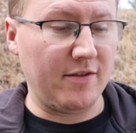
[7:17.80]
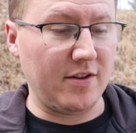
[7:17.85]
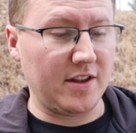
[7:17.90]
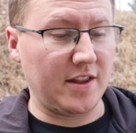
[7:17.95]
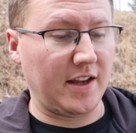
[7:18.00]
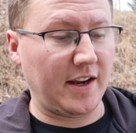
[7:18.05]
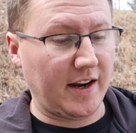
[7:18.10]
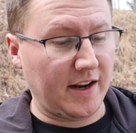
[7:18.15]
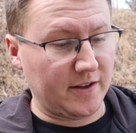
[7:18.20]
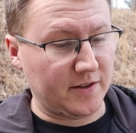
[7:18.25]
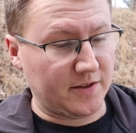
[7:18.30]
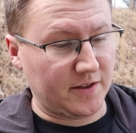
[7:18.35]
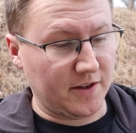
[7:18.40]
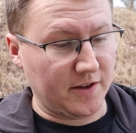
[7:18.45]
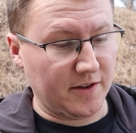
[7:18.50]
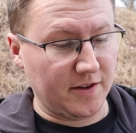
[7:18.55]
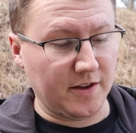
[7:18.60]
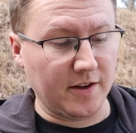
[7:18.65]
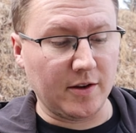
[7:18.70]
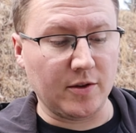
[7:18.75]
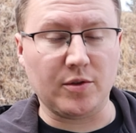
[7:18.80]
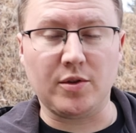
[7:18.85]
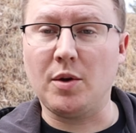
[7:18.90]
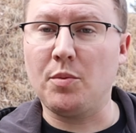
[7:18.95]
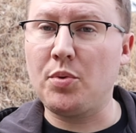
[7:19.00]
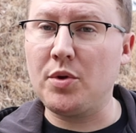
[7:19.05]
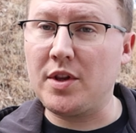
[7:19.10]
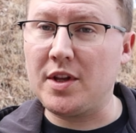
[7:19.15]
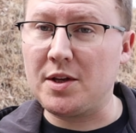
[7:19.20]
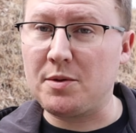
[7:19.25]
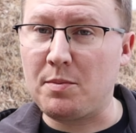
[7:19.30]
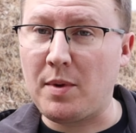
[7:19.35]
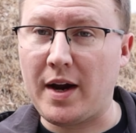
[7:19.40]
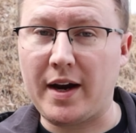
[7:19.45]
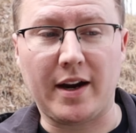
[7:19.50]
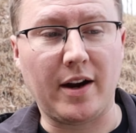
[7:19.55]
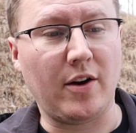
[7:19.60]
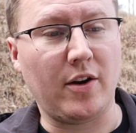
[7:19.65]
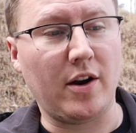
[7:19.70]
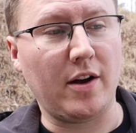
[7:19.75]
anything else other than those. So I put these
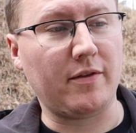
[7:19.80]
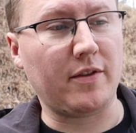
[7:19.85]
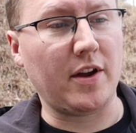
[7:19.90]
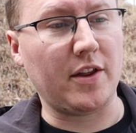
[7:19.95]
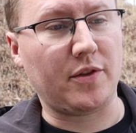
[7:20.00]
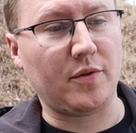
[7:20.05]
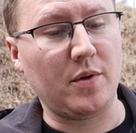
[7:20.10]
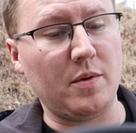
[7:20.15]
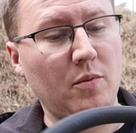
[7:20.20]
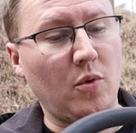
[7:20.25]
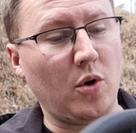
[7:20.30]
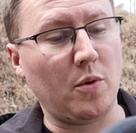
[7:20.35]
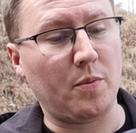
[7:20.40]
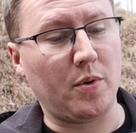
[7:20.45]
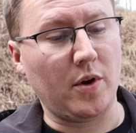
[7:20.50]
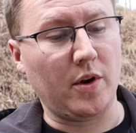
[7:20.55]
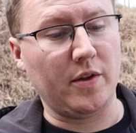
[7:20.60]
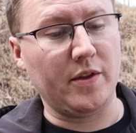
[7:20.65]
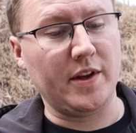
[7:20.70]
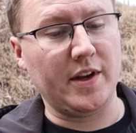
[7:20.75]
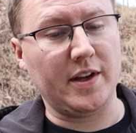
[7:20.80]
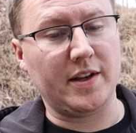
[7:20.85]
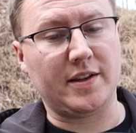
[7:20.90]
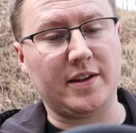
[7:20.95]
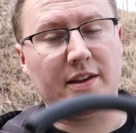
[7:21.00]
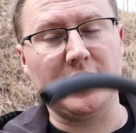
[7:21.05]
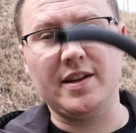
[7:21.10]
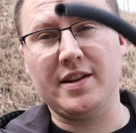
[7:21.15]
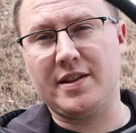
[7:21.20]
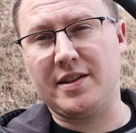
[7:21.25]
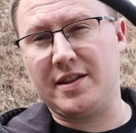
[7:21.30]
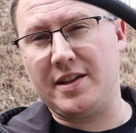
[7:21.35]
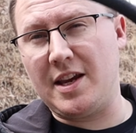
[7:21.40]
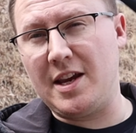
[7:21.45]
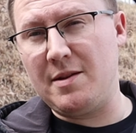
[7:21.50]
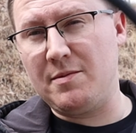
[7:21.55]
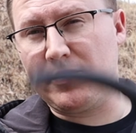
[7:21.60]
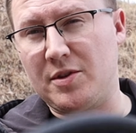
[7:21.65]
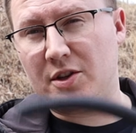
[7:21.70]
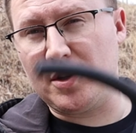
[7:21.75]
back on. I've got 3 more to put on this, and this
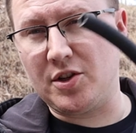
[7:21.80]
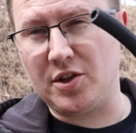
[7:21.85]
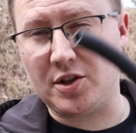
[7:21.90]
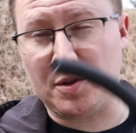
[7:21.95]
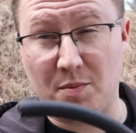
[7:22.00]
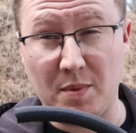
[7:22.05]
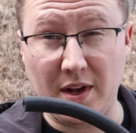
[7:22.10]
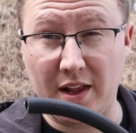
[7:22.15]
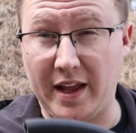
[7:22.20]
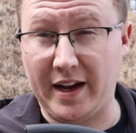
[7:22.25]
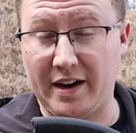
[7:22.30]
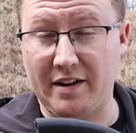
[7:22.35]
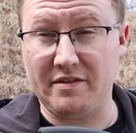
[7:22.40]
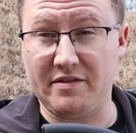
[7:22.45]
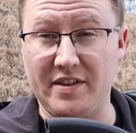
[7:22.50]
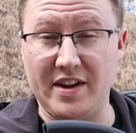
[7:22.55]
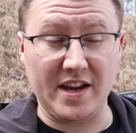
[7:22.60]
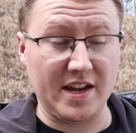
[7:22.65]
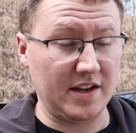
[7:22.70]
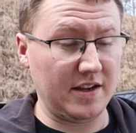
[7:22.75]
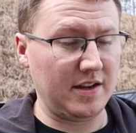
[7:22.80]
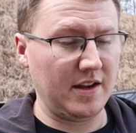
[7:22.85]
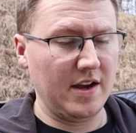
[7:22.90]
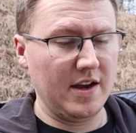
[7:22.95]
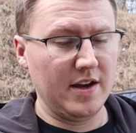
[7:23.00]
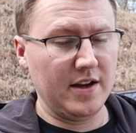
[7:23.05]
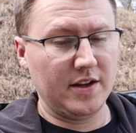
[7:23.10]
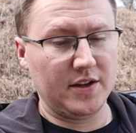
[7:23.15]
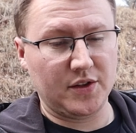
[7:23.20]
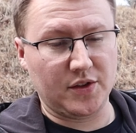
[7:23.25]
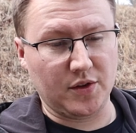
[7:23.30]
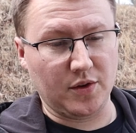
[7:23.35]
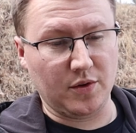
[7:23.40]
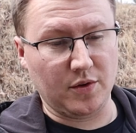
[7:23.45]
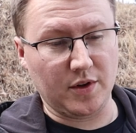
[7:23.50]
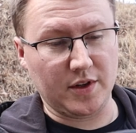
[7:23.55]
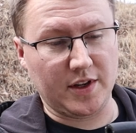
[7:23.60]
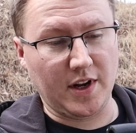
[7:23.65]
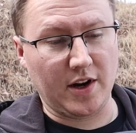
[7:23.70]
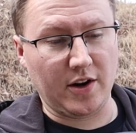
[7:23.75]
seems to just be like a vent,
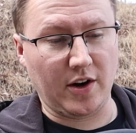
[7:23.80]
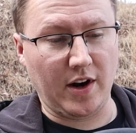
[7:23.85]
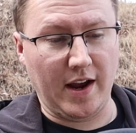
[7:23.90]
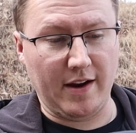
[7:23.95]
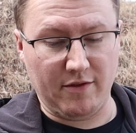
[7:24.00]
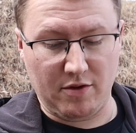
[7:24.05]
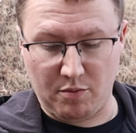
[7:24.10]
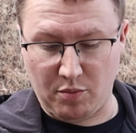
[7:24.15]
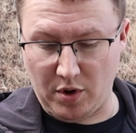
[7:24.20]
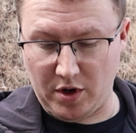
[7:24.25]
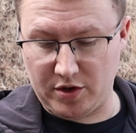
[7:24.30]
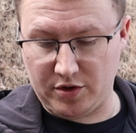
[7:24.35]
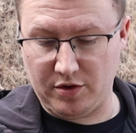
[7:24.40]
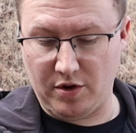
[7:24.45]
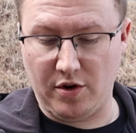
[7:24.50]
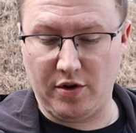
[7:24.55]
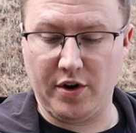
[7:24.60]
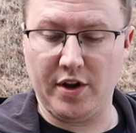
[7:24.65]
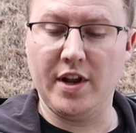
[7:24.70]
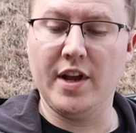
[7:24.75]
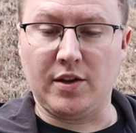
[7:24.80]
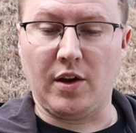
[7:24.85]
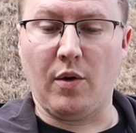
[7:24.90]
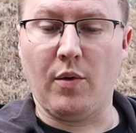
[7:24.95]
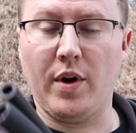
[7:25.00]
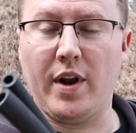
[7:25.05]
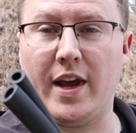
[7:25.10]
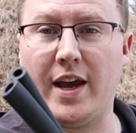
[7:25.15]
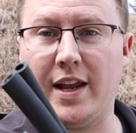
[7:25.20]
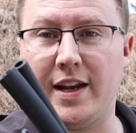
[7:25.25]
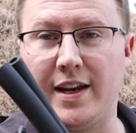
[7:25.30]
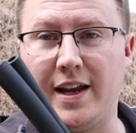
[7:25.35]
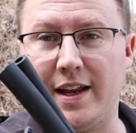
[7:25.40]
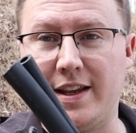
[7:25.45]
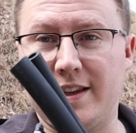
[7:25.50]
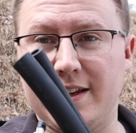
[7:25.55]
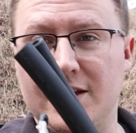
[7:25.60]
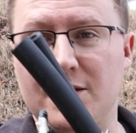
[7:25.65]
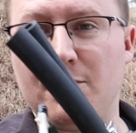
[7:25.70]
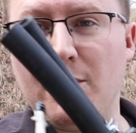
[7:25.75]
so it's not going to have any pressure on it. So I went ahead and
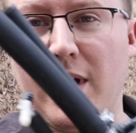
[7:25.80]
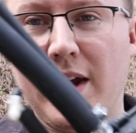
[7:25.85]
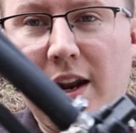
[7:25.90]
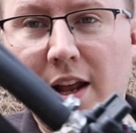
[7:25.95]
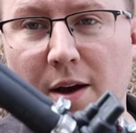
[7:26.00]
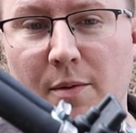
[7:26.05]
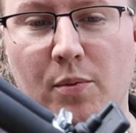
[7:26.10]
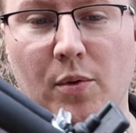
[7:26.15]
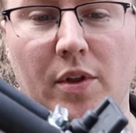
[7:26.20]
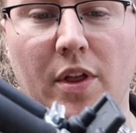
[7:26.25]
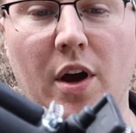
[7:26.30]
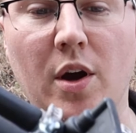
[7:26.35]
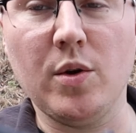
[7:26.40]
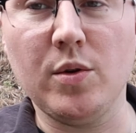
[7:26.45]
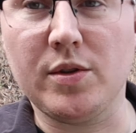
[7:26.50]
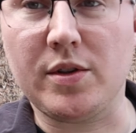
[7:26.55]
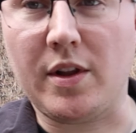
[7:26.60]
got this made up with hose